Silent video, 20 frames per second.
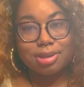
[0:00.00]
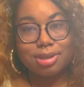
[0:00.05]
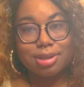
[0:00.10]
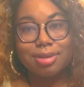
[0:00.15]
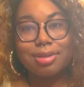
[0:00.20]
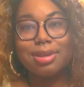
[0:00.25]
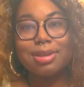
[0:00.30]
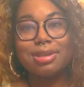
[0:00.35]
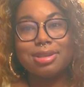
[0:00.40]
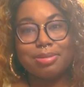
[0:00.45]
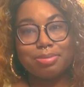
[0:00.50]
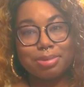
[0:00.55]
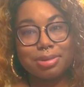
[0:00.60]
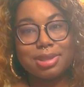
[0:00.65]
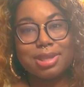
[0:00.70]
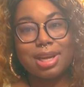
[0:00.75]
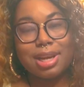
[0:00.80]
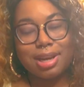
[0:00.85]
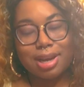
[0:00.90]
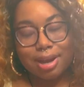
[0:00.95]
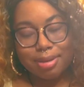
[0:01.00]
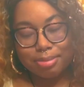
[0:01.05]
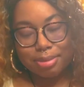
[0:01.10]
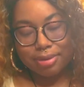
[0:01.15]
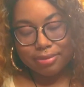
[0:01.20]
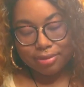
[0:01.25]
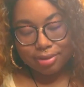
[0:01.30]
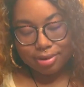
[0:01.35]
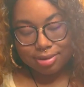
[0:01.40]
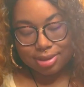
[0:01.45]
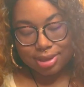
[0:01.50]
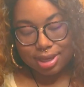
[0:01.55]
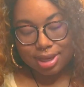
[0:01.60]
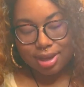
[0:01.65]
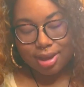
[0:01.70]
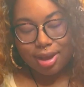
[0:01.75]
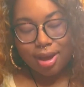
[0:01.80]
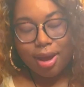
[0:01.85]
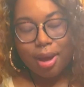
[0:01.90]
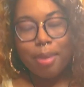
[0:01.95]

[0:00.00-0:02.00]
so the zippers cannot be faulty